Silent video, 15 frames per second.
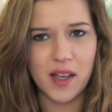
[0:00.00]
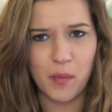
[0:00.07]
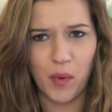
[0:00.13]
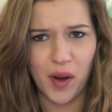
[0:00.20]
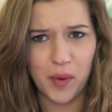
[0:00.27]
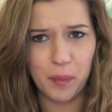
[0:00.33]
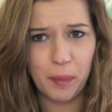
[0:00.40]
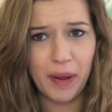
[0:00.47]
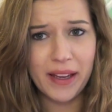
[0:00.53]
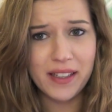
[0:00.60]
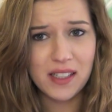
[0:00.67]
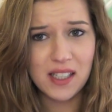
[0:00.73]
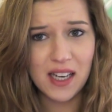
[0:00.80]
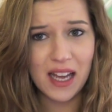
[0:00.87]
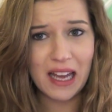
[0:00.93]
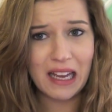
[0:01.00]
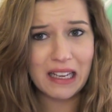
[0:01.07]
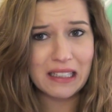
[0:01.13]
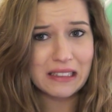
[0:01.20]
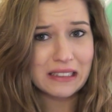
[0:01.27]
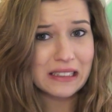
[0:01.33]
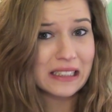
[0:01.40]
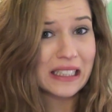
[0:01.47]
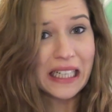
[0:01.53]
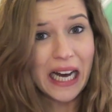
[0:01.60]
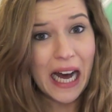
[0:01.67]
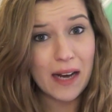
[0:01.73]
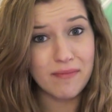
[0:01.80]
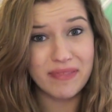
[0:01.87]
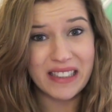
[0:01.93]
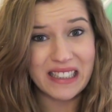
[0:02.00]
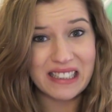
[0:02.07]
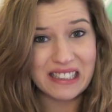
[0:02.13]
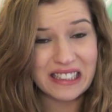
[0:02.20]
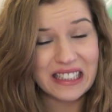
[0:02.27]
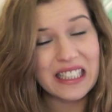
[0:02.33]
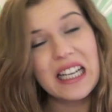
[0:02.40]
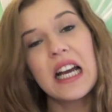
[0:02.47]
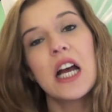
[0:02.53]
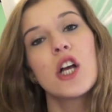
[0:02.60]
I'm wearing pink today, obviously.